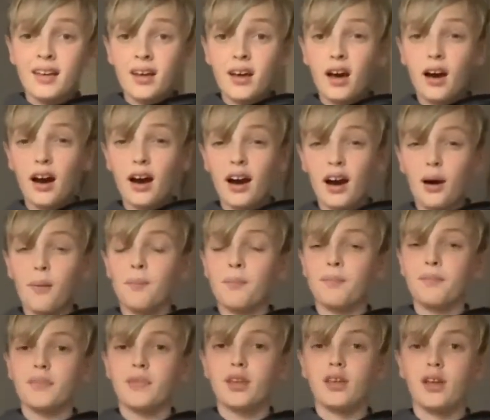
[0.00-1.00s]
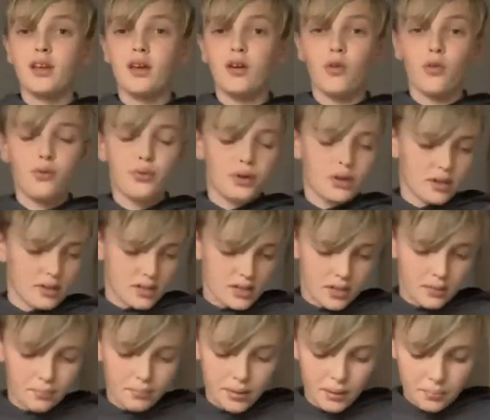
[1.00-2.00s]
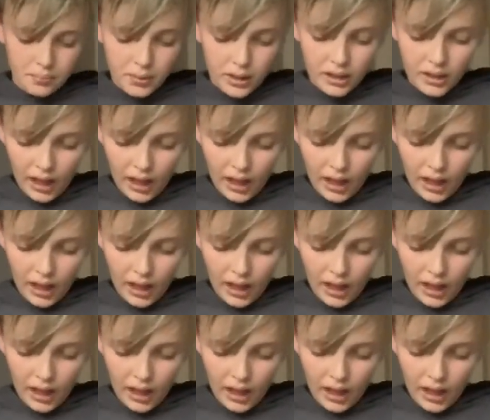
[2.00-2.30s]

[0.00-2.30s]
um, over some people.